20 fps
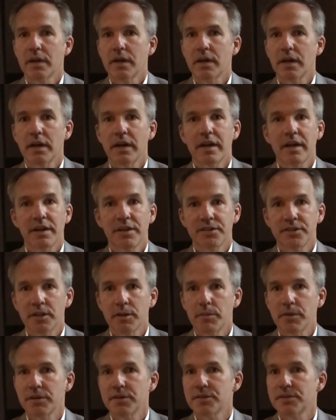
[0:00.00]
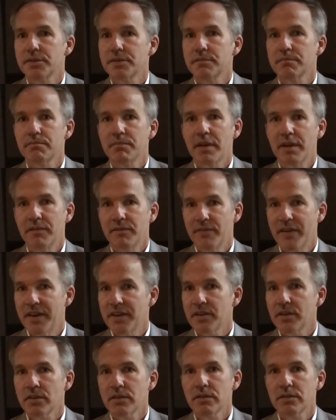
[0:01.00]
uh, exhibits and
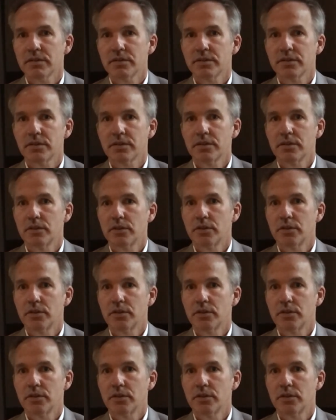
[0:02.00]
vendors